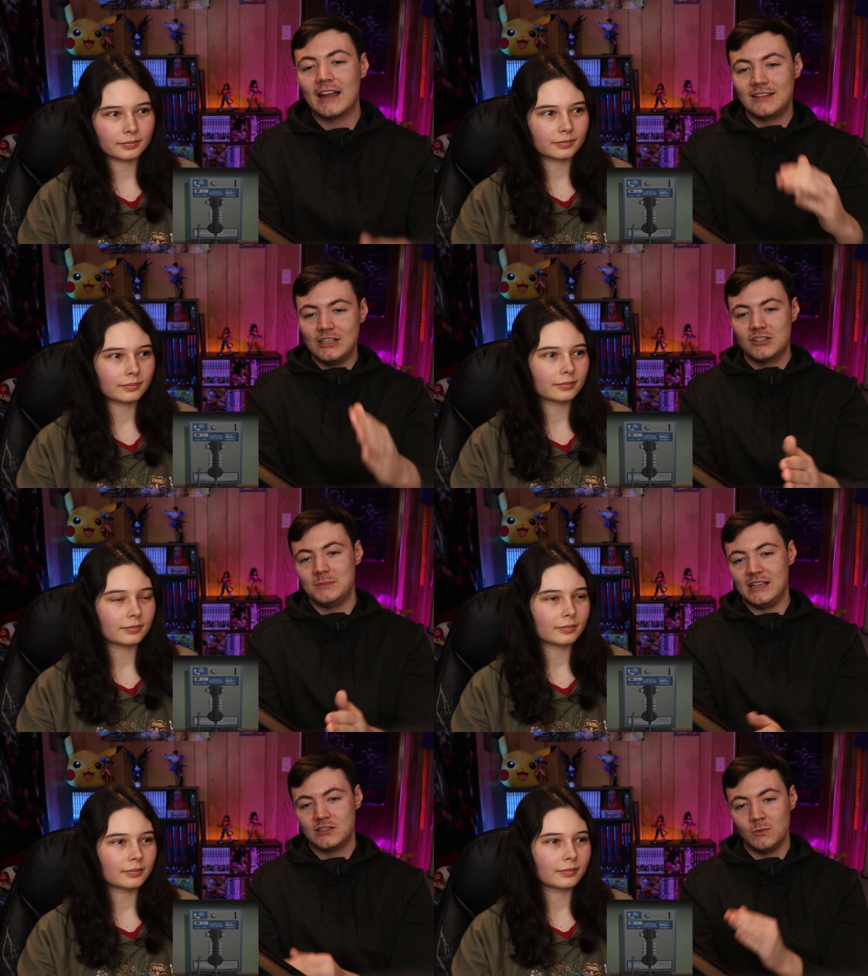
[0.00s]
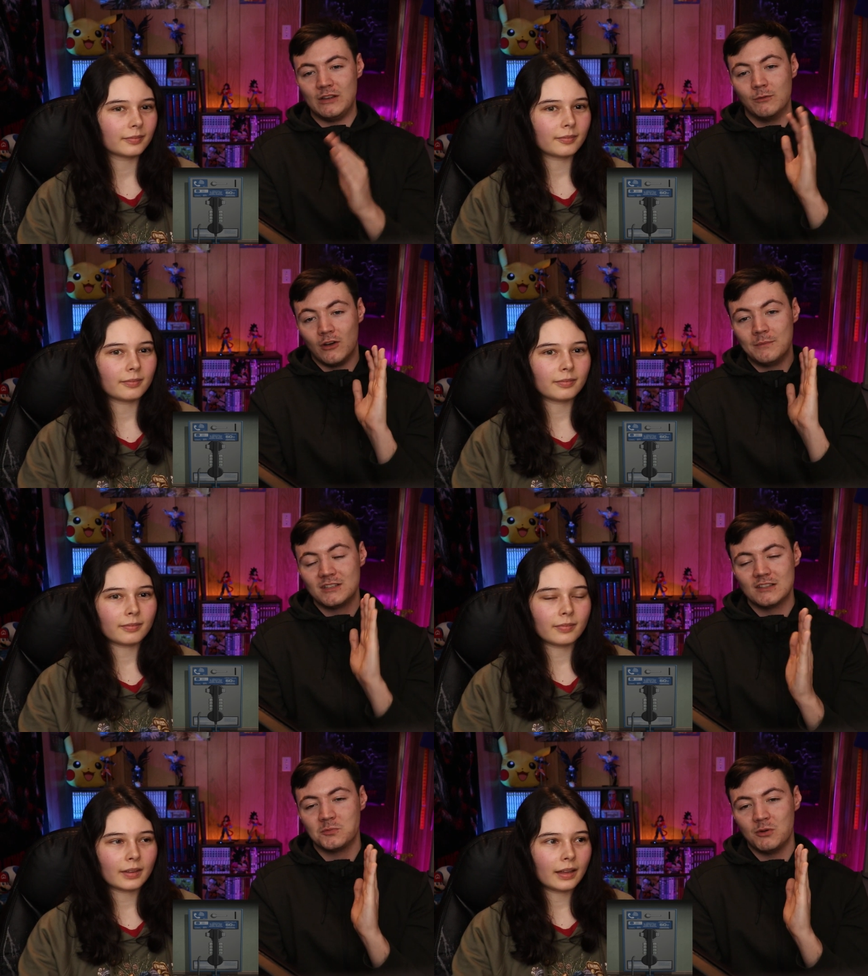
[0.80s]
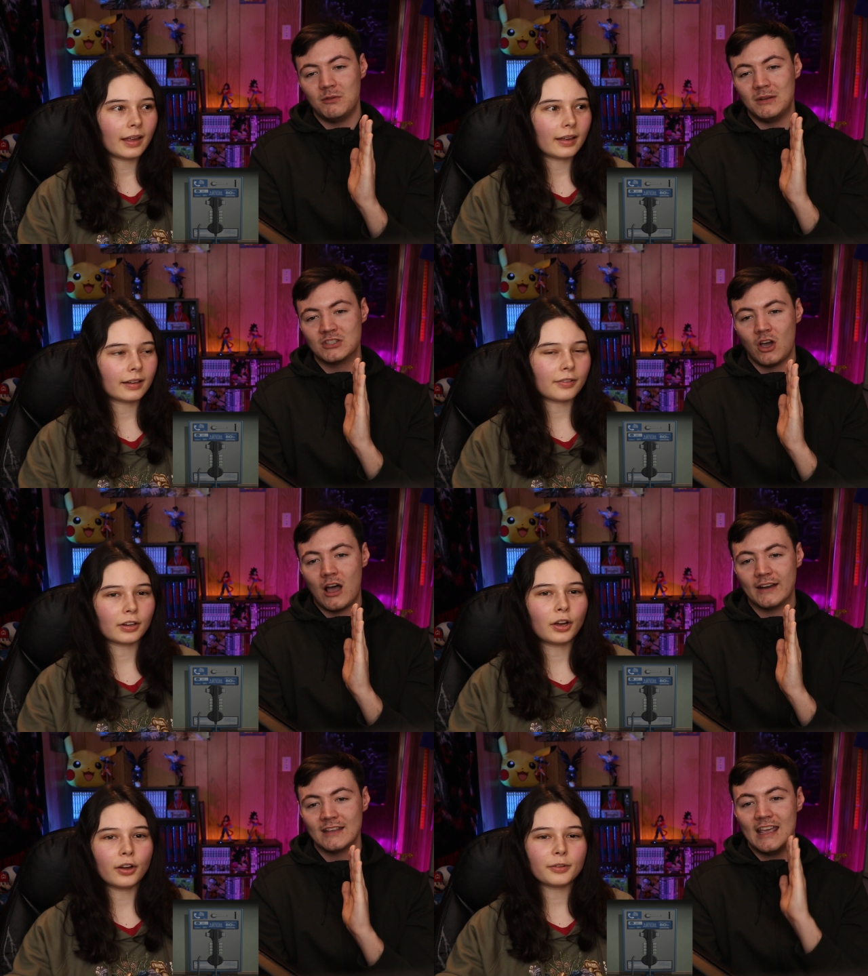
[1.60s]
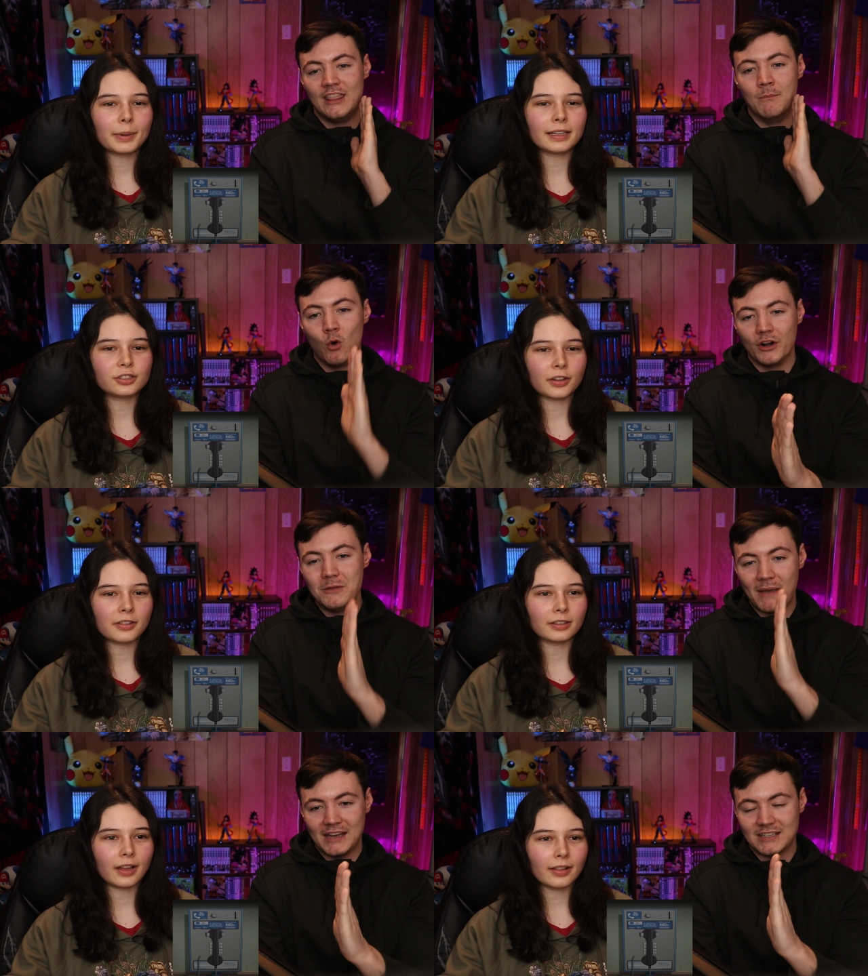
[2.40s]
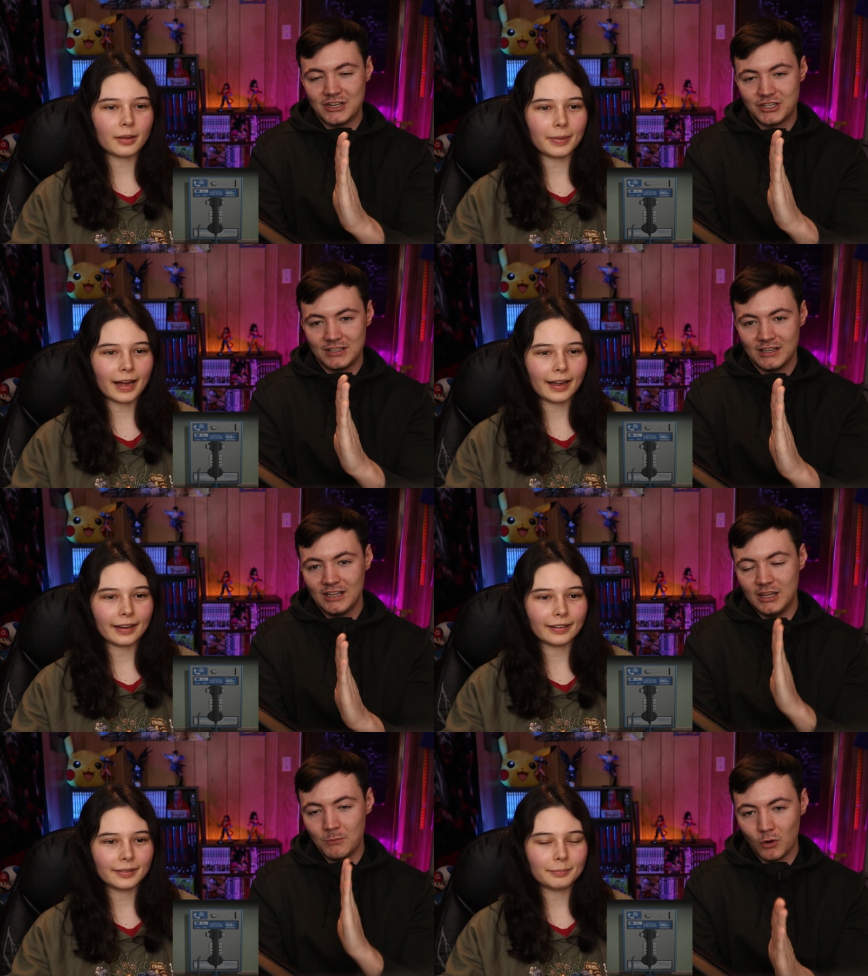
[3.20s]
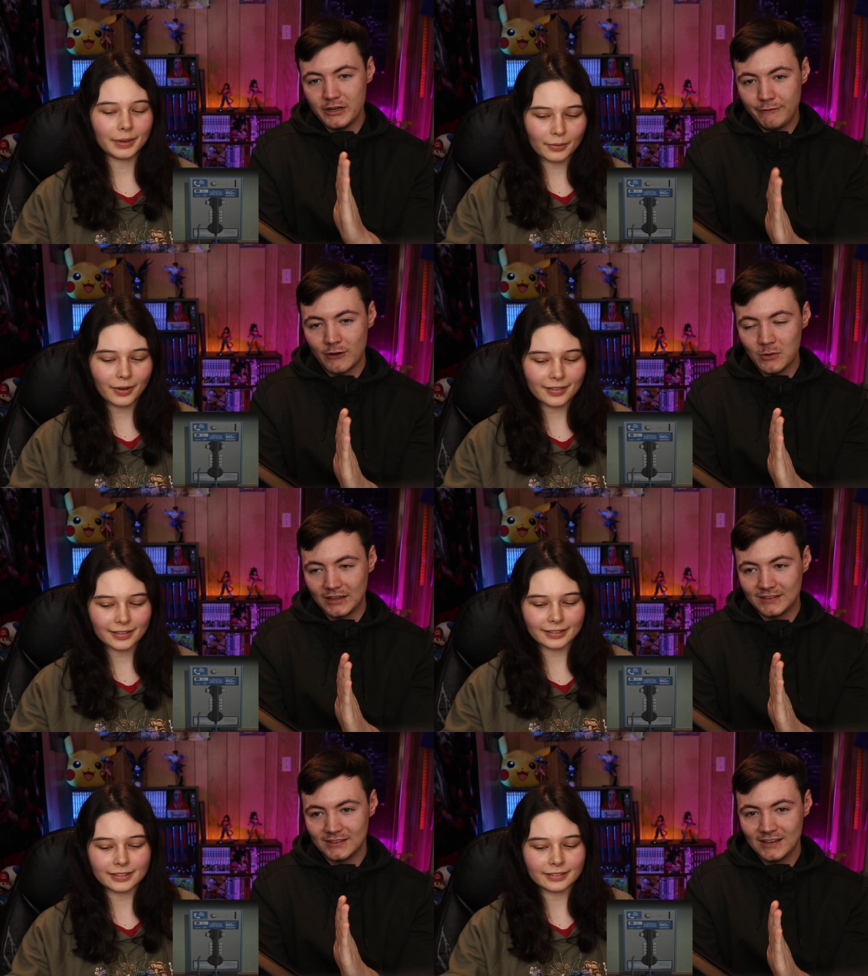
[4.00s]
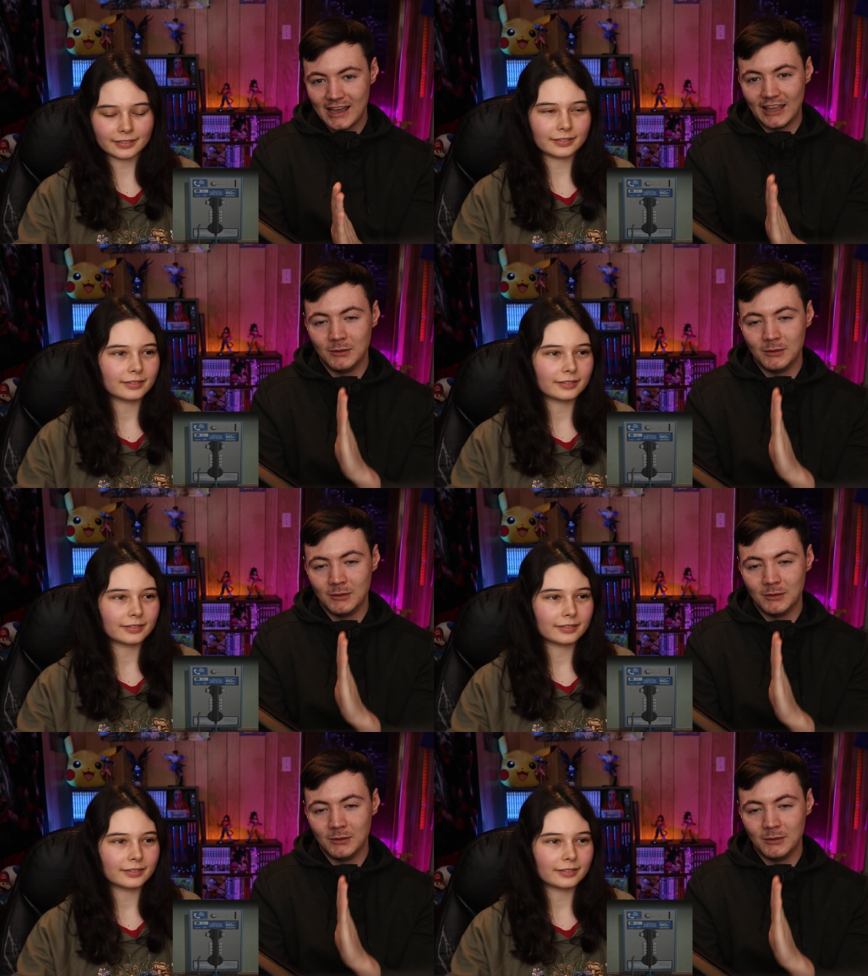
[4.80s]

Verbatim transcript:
Speaker 1: what that teaches me. Is we up to this point we've been taught been the more you pay lullaby, attention, the more you focus, wasn't.